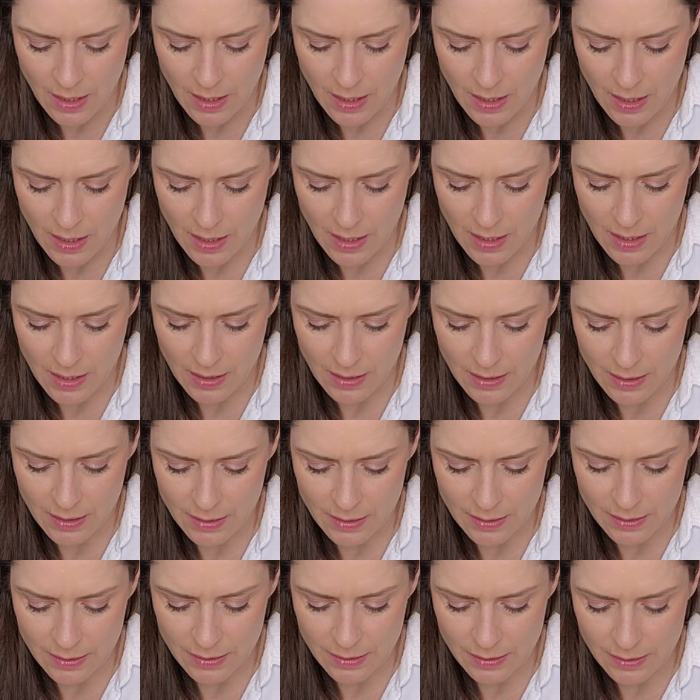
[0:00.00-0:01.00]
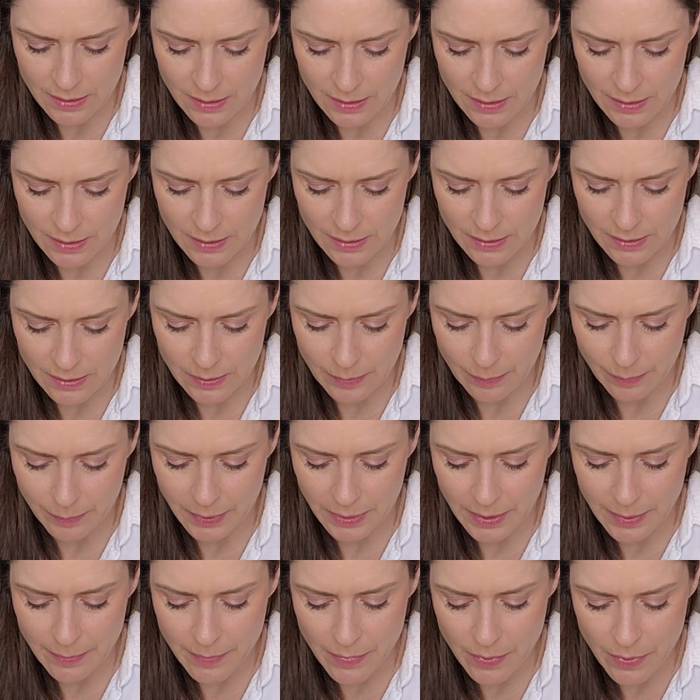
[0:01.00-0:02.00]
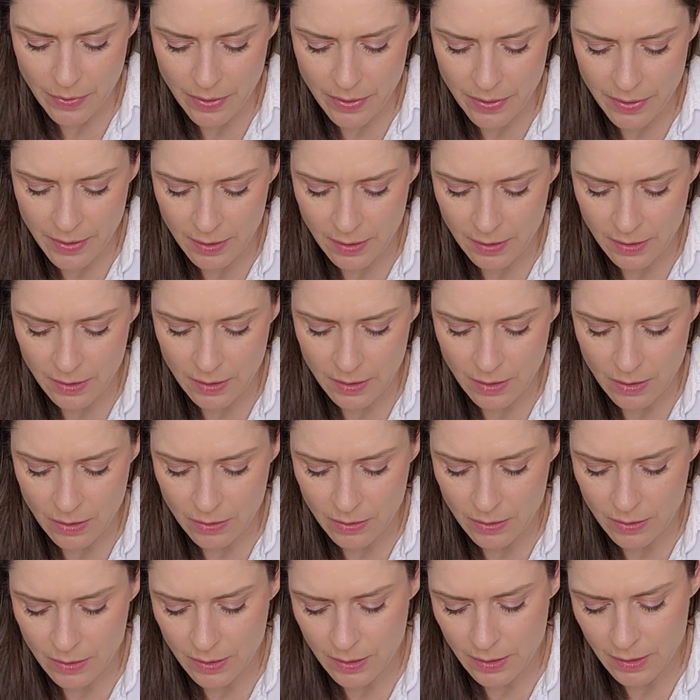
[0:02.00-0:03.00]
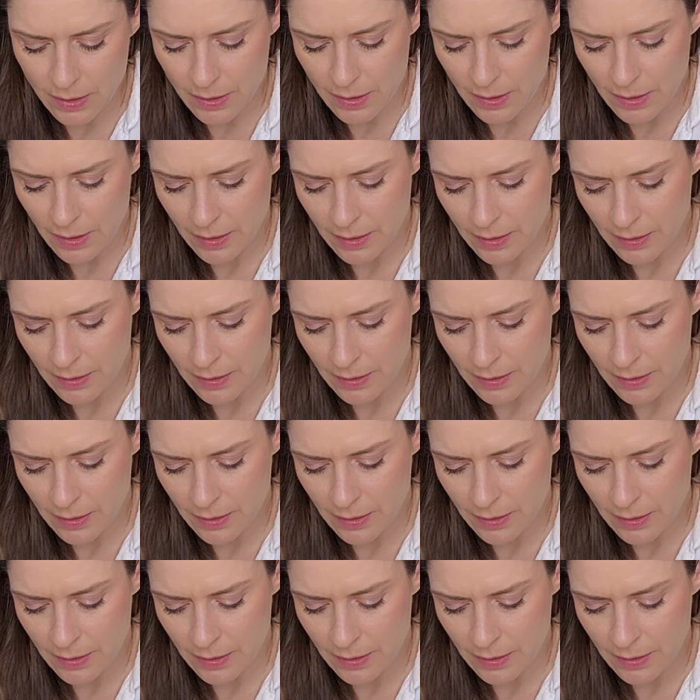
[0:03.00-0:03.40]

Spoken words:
and it is the Plymouth yarn